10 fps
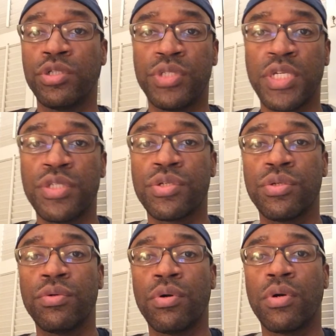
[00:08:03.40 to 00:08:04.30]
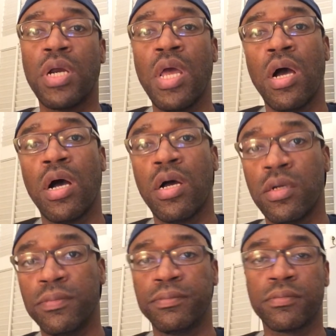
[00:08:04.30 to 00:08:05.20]
jiu-jitsu or
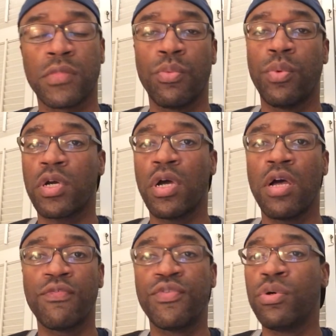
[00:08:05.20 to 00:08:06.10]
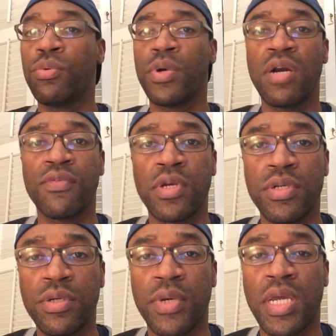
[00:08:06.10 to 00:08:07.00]
um, what kung fu, whatever they're
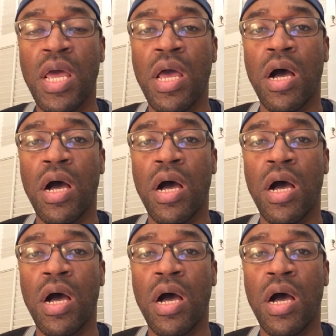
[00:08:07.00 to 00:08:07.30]
doing,